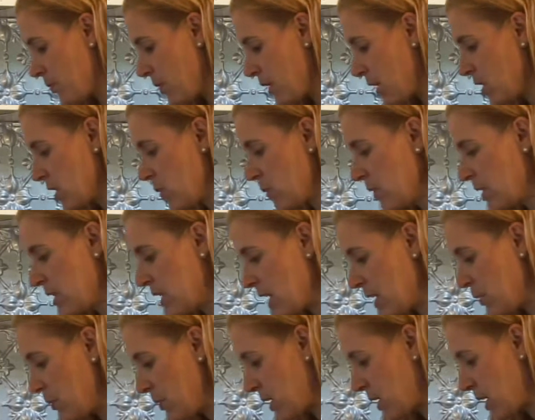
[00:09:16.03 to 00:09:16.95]
So we're
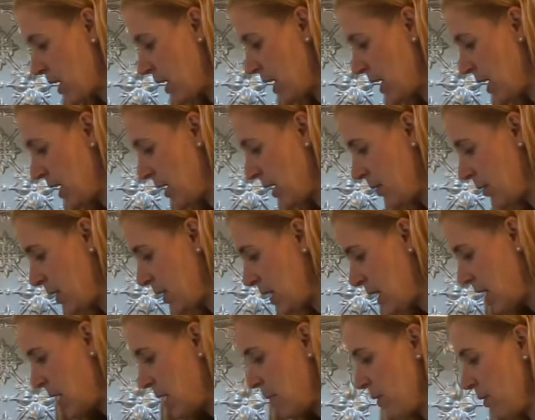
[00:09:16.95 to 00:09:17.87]
starting with our cutter.
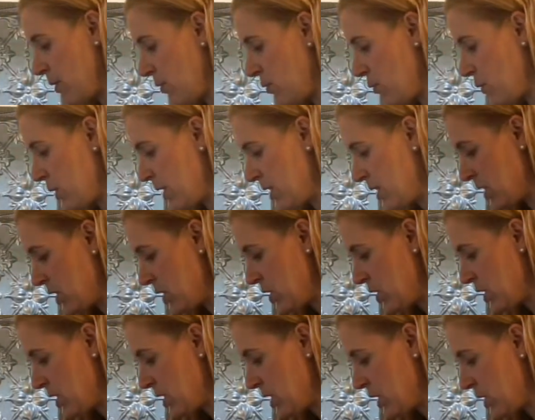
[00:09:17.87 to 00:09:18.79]
We've greased it
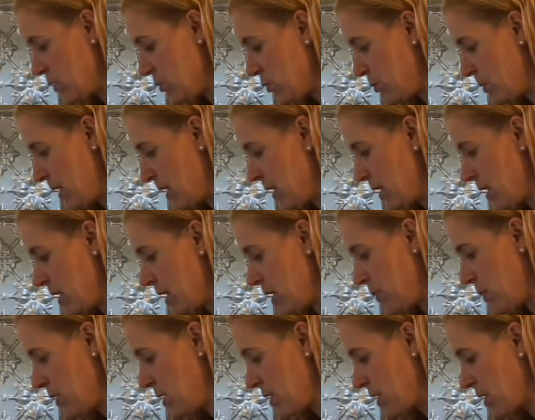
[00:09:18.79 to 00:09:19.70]
just a little bit and
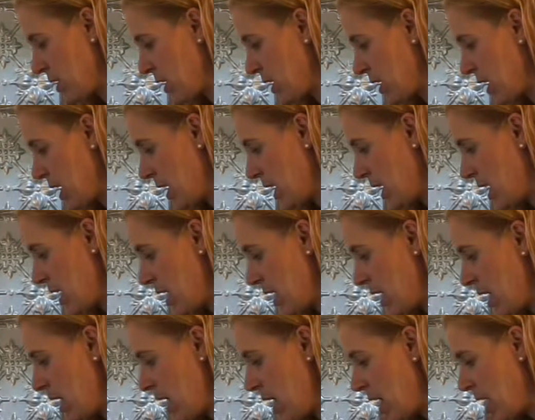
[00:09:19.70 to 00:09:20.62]
we're just going to cut out
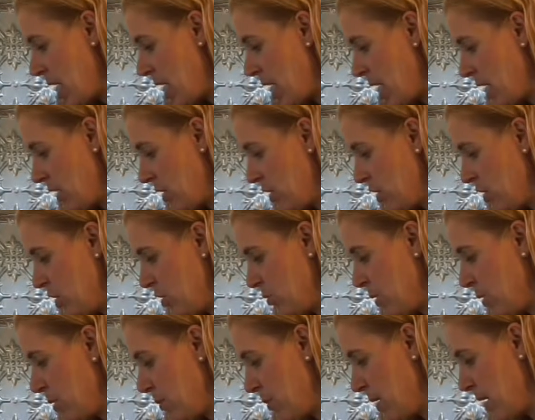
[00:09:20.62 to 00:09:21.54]
our
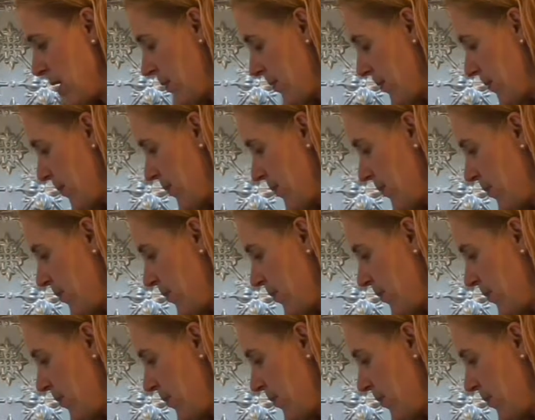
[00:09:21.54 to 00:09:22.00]
gingerbread men.